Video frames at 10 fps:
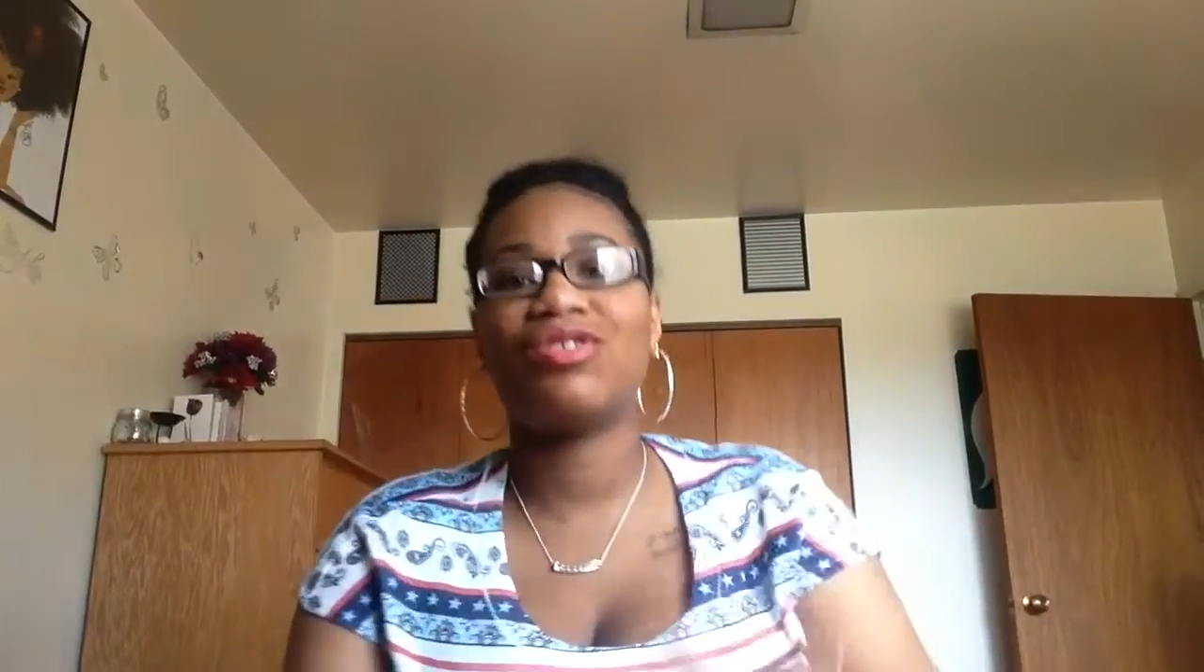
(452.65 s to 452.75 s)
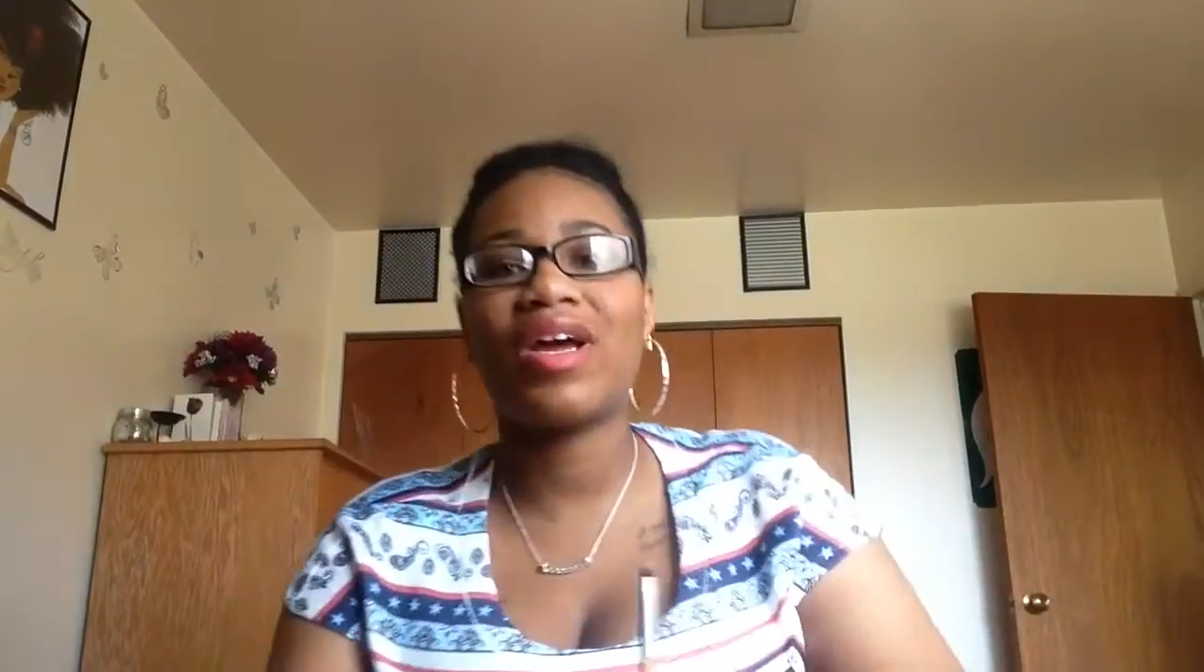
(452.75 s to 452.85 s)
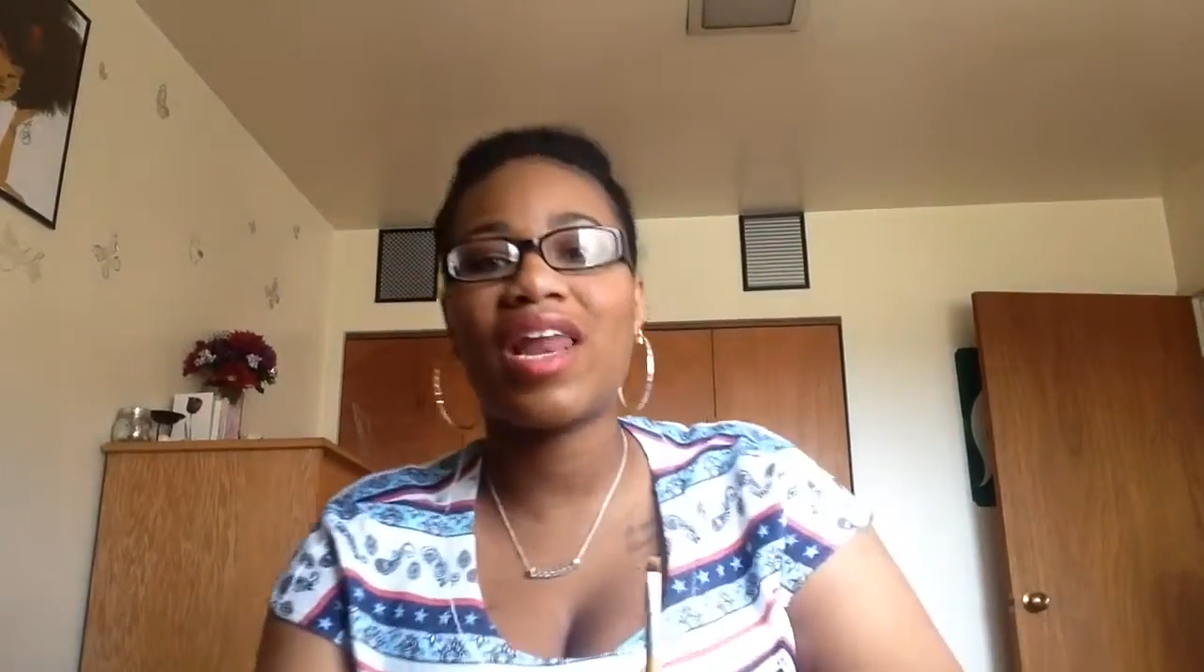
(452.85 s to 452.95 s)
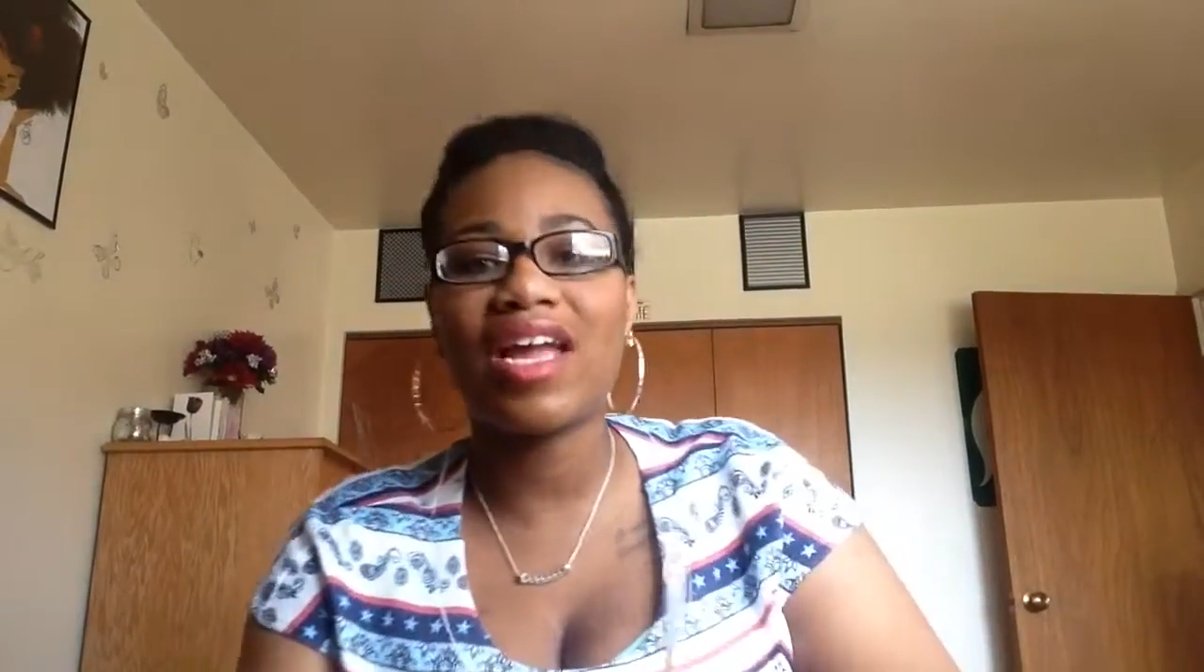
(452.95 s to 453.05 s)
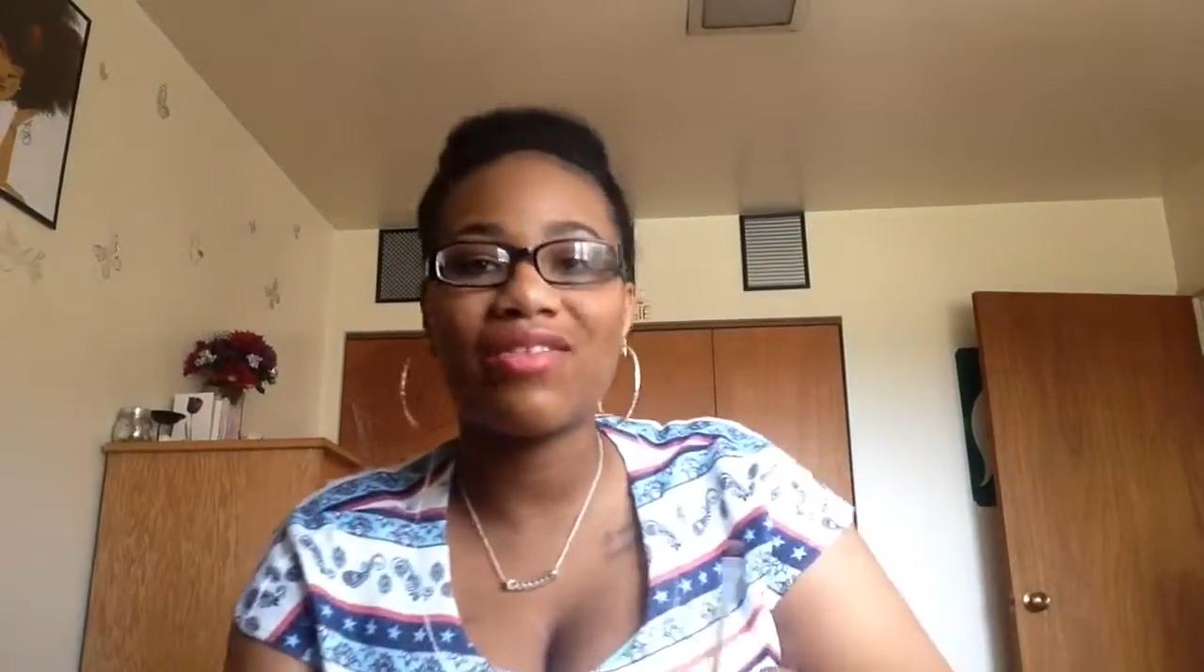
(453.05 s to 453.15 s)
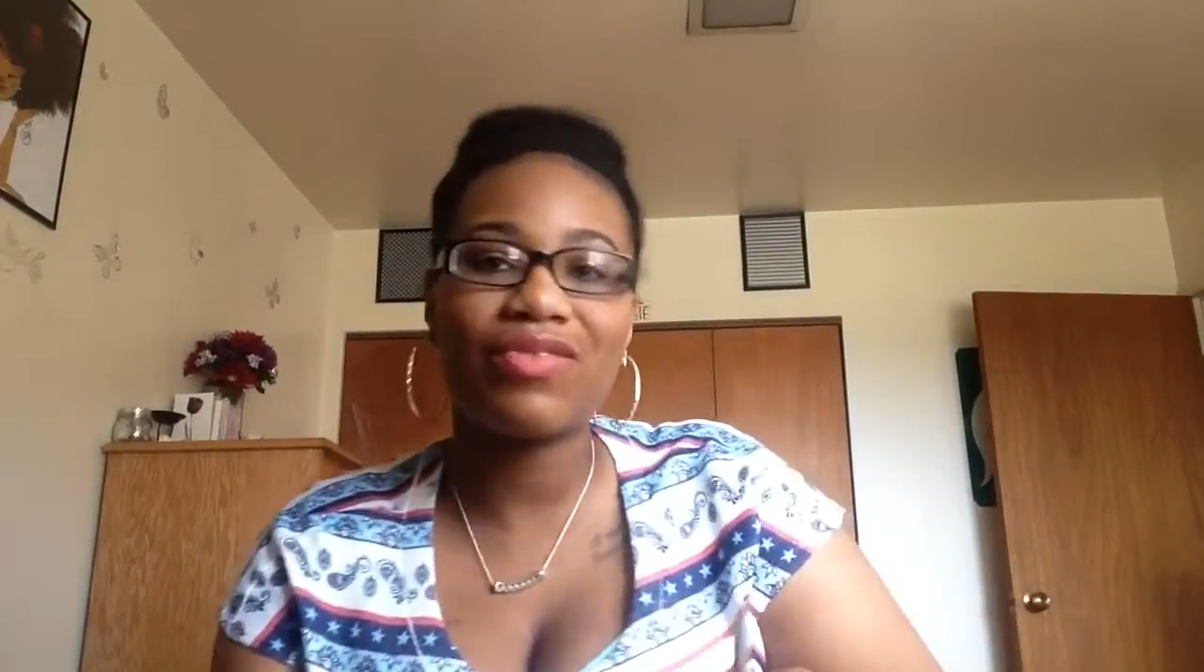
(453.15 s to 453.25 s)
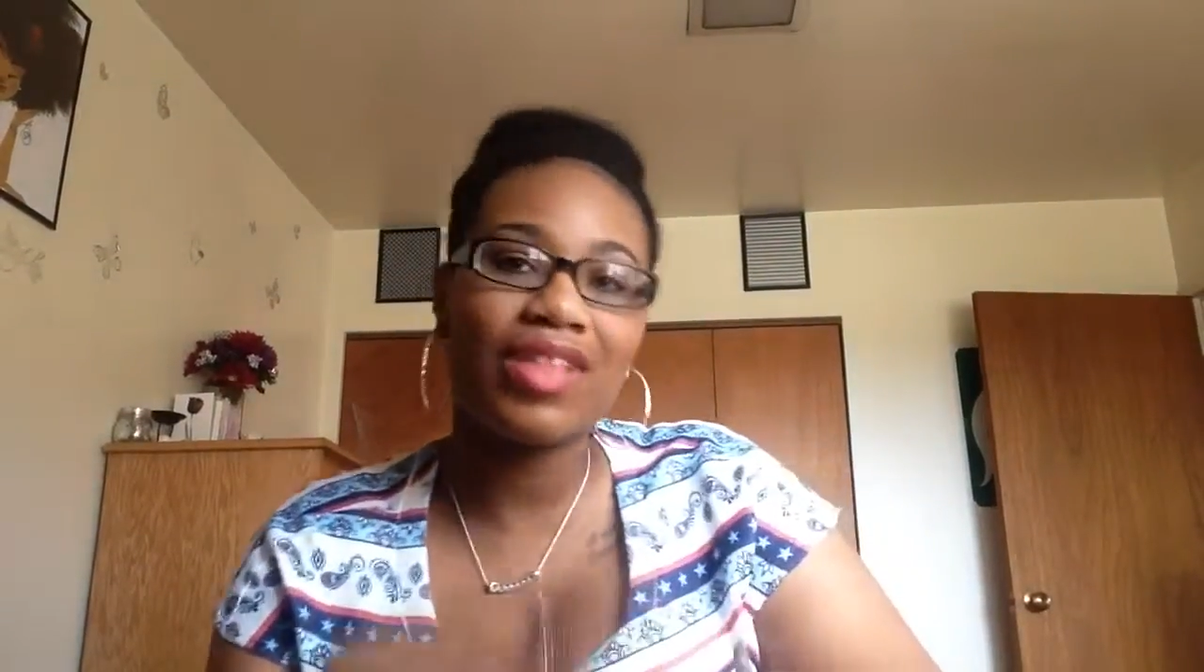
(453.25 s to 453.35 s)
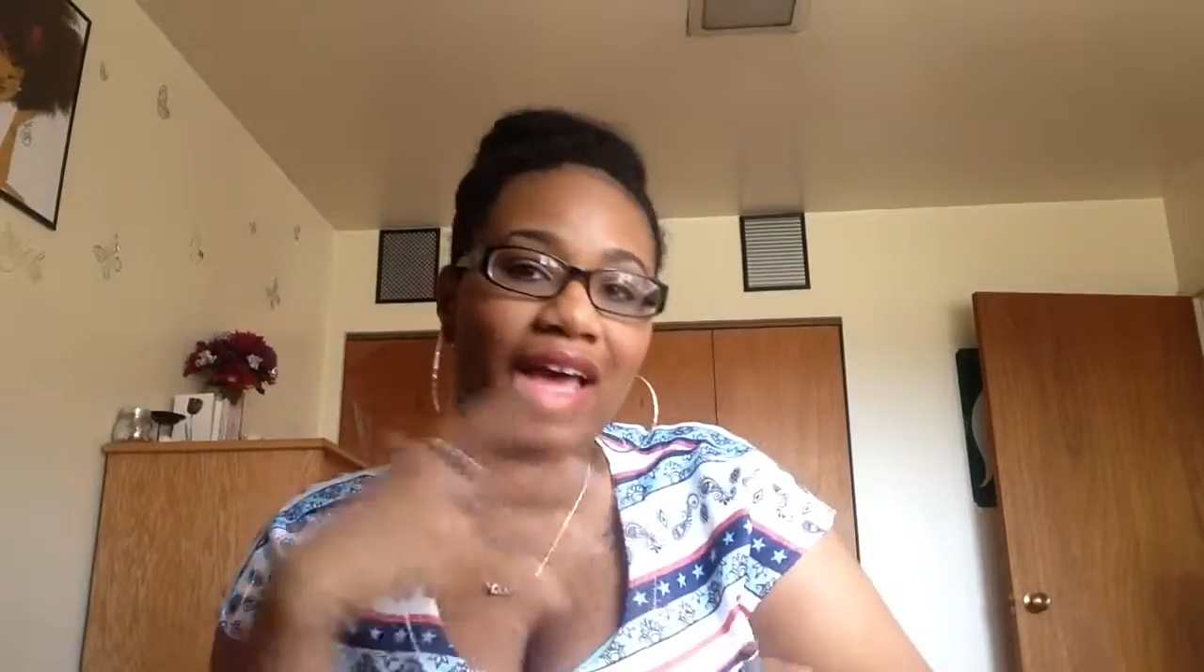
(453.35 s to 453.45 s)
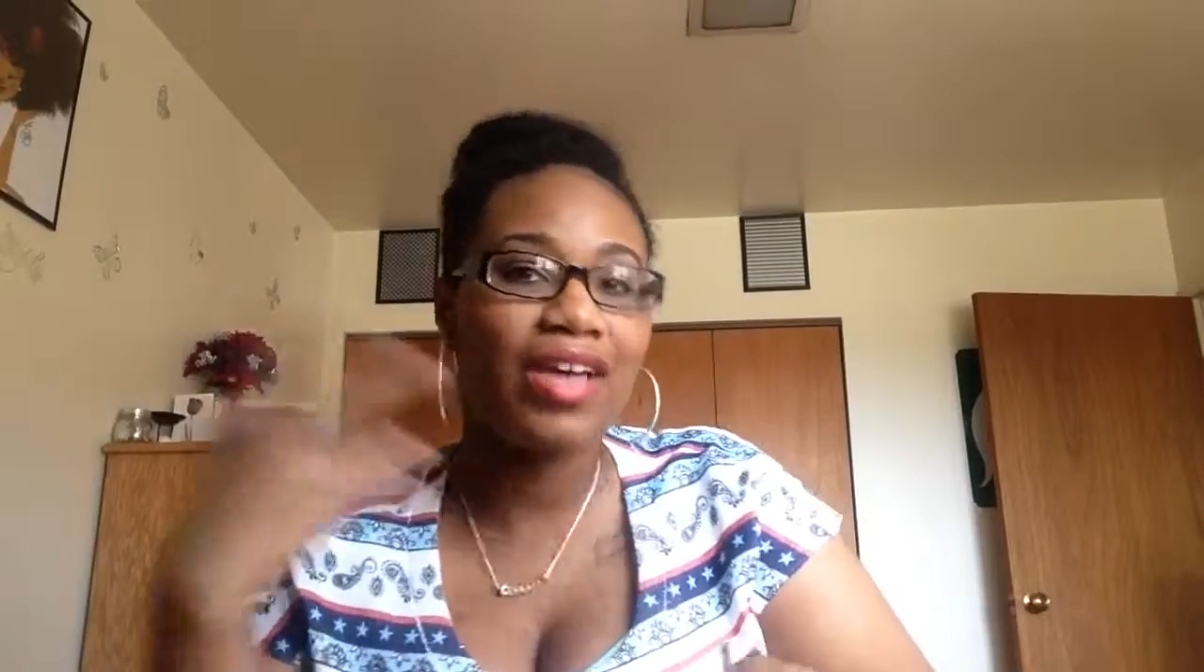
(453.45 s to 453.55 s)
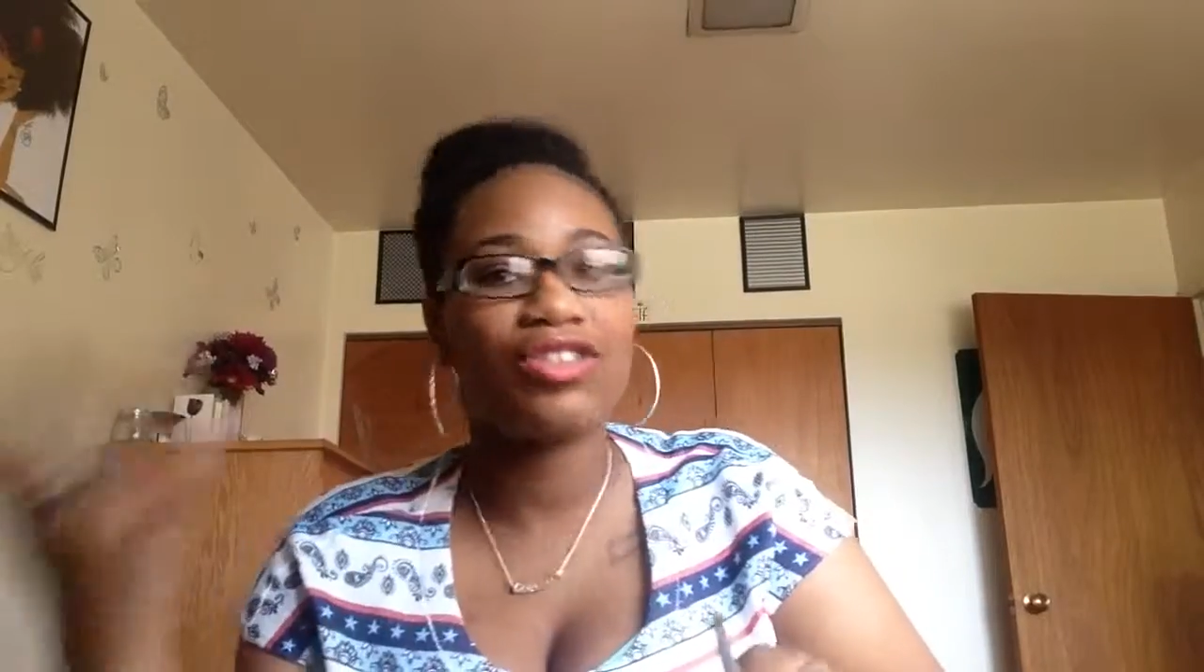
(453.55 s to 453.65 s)
Do I like it for
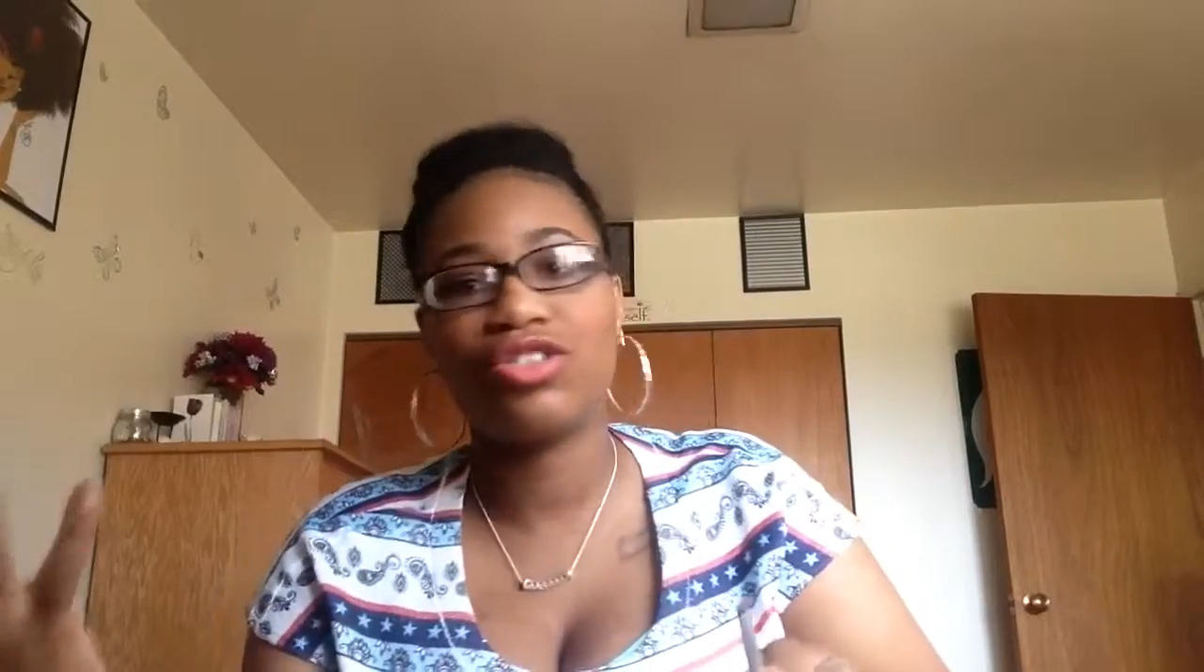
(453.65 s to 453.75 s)
that?